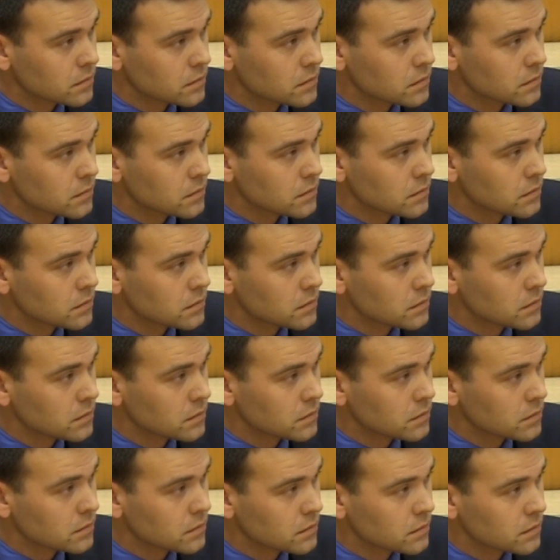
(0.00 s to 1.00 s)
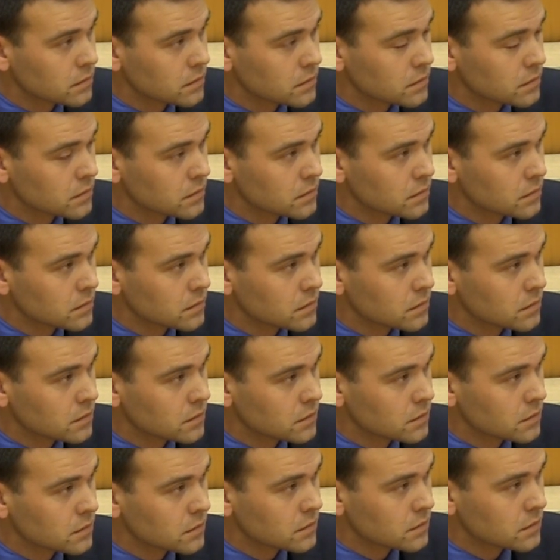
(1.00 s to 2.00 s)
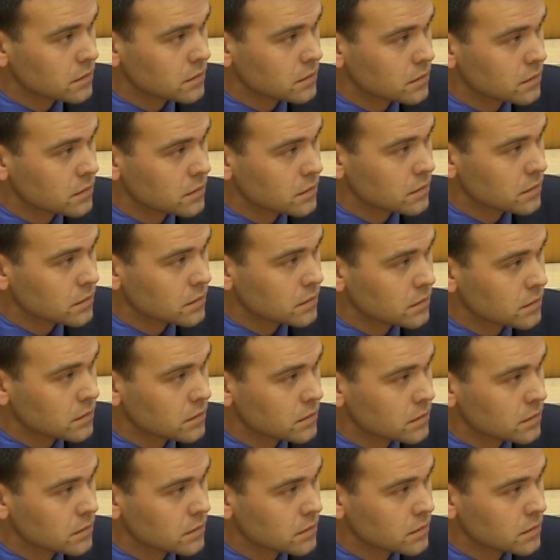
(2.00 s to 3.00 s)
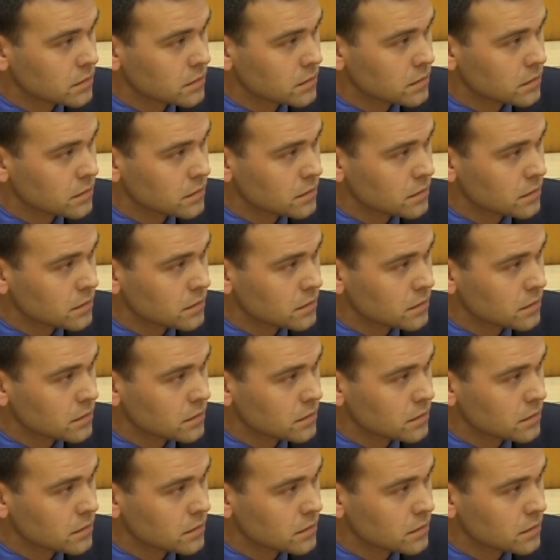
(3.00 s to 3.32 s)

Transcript: No words are spoken by the person on screen.